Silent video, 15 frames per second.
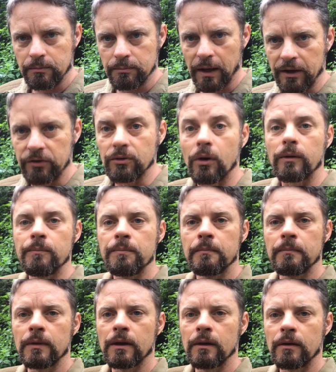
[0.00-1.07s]
based on
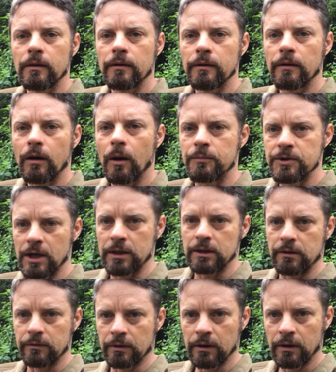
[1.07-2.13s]

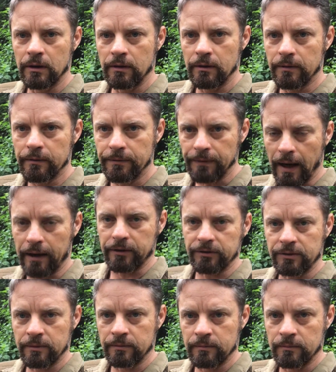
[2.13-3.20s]
objective
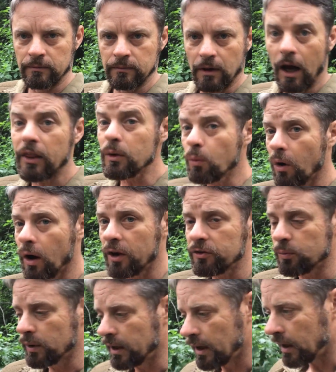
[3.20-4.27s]
facts. Otherwise,
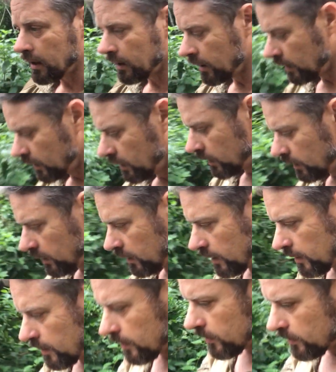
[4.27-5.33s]
we are
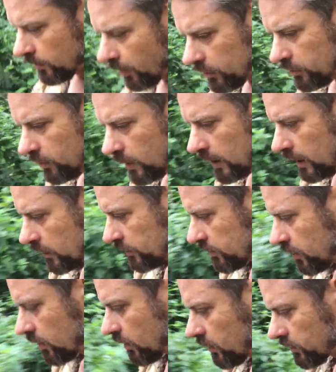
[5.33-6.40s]
not doing
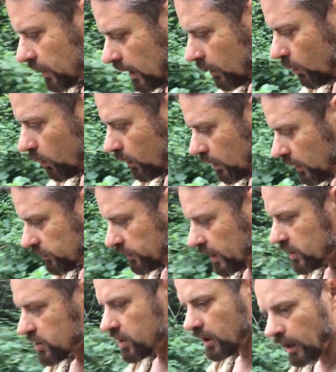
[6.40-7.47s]
ourselves and our
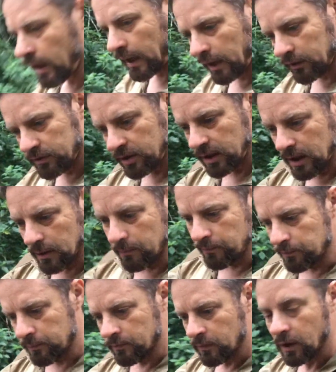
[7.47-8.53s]
organisation and our team
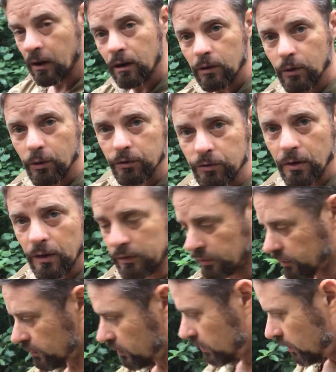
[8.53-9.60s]
good
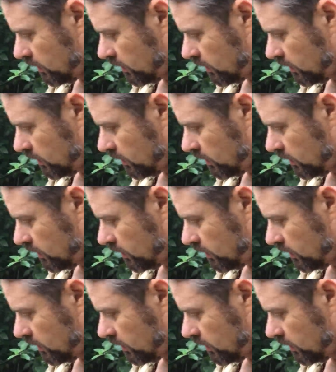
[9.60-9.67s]
service.